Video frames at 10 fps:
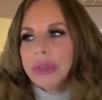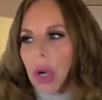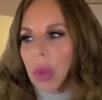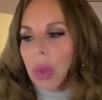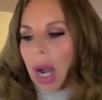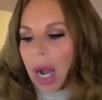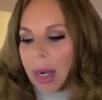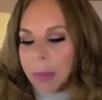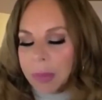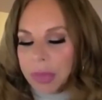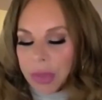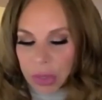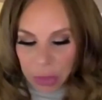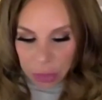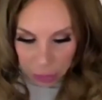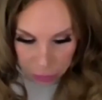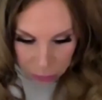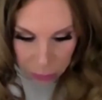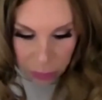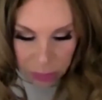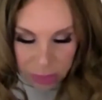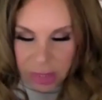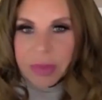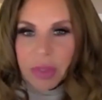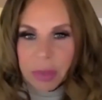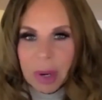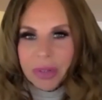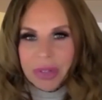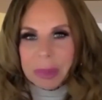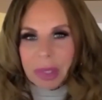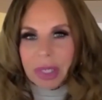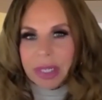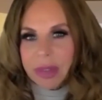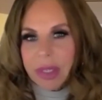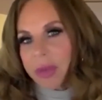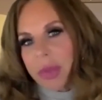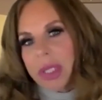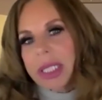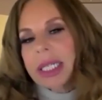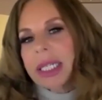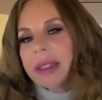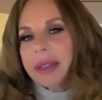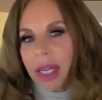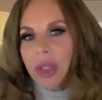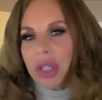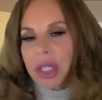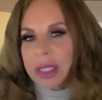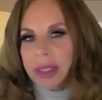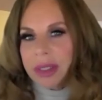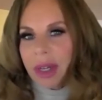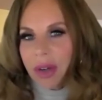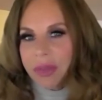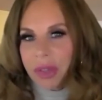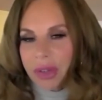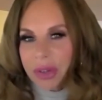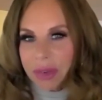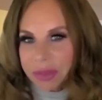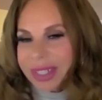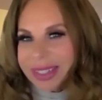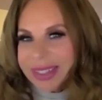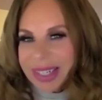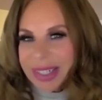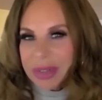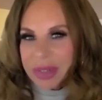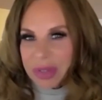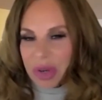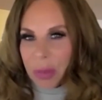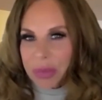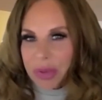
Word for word: so um, the the new Diva Smart Dimmer is, is really an extension of the of the Caseta system.